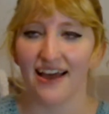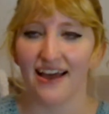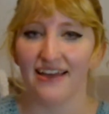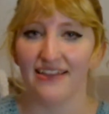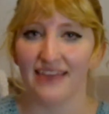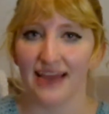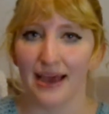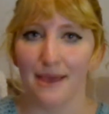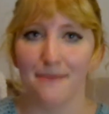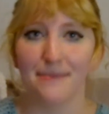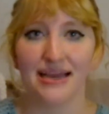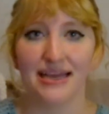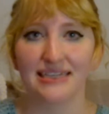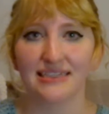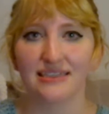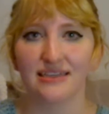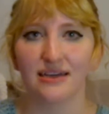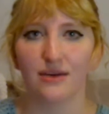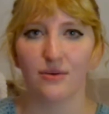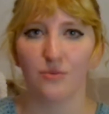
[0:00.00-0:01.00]
And that
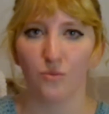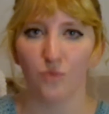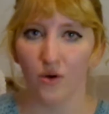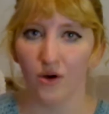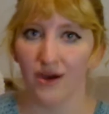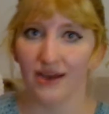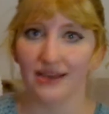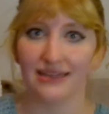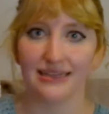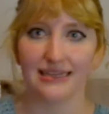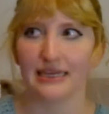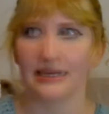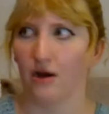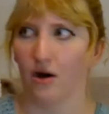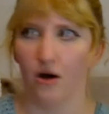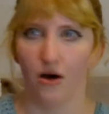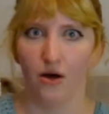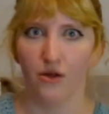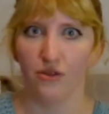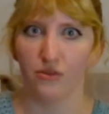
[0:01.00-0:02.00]
makes him, one,
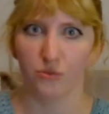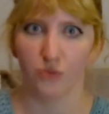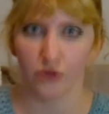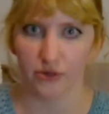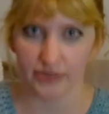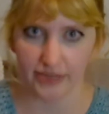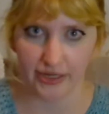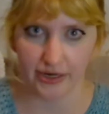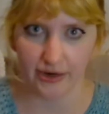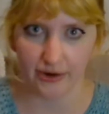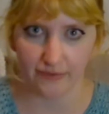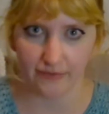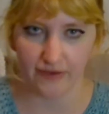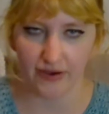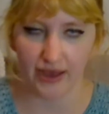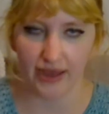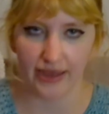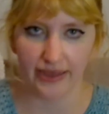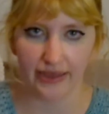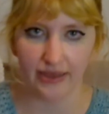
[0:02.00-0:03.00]
all the more
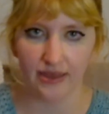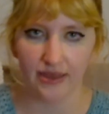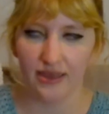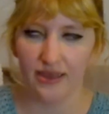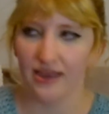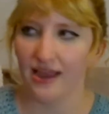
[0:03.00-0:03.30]
terrifying,